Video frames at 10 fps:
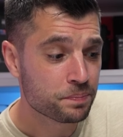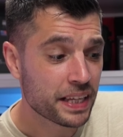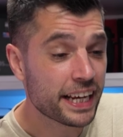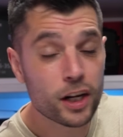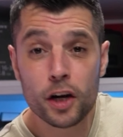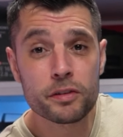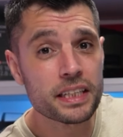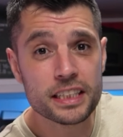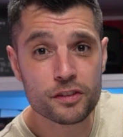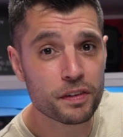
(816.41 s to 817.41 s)

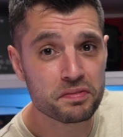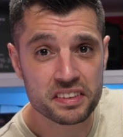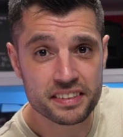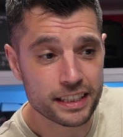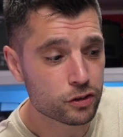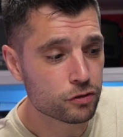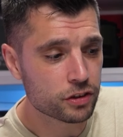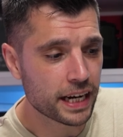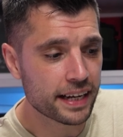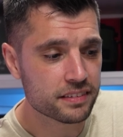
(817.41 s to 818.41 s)
including this
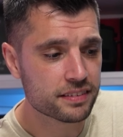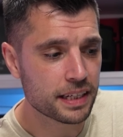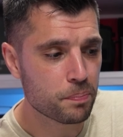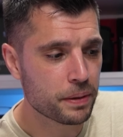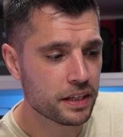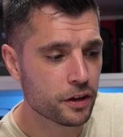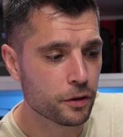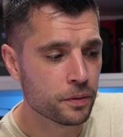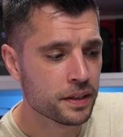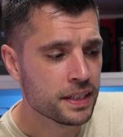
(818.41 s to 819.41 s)
5600X CPU.